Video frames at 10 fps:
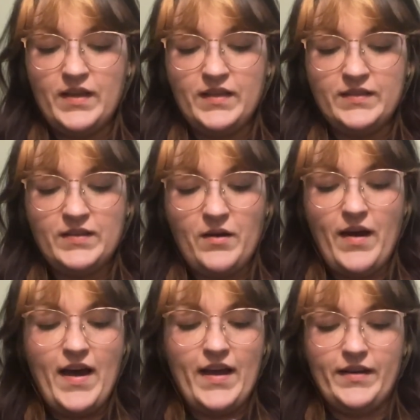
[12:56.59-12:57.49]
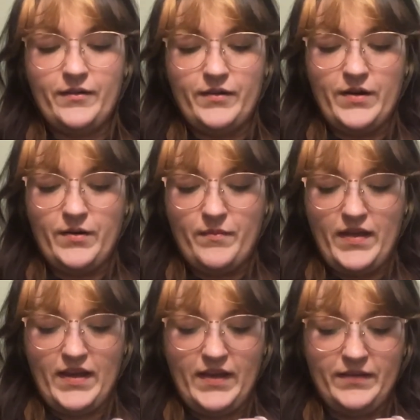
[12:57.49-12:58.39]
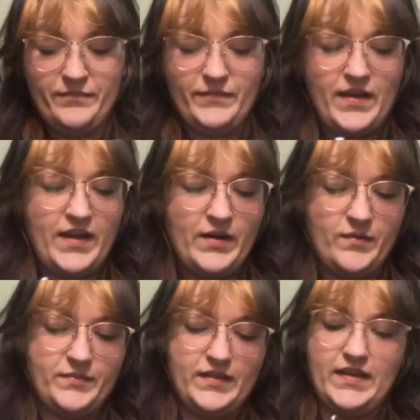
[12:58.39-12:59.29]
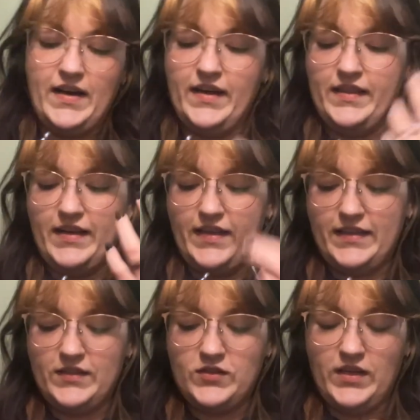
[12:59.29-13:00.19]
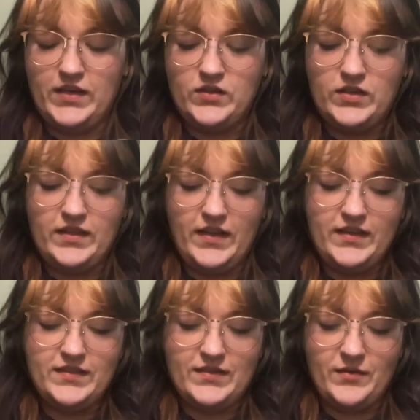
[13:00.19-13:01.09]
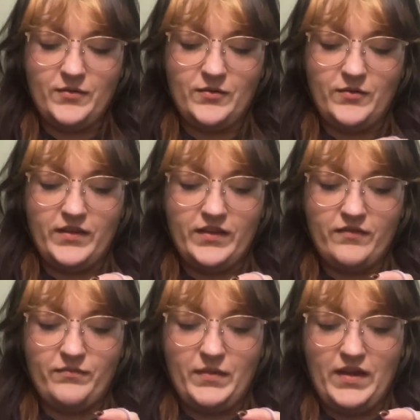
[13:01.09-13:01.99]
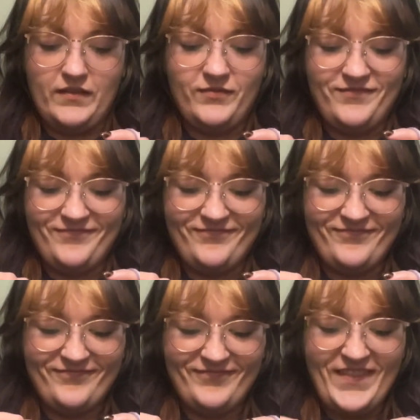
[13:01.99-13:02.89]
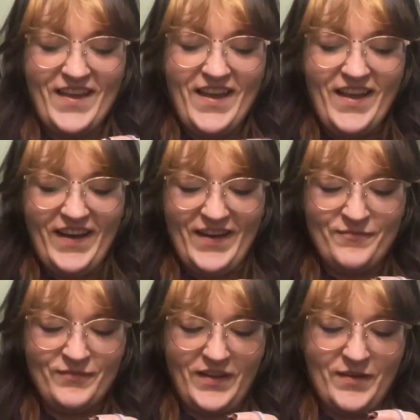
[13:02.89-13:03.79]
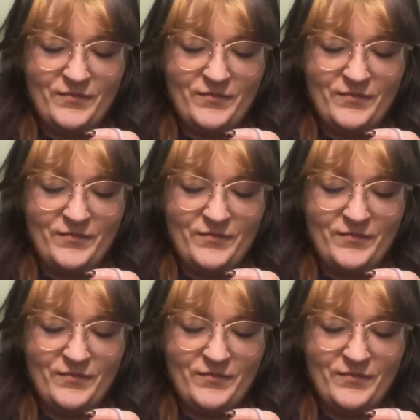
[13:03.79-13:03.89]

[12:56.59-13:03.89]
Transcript: So I don't know, man. I hope to God that I can change it. That is so annoying of me. I'm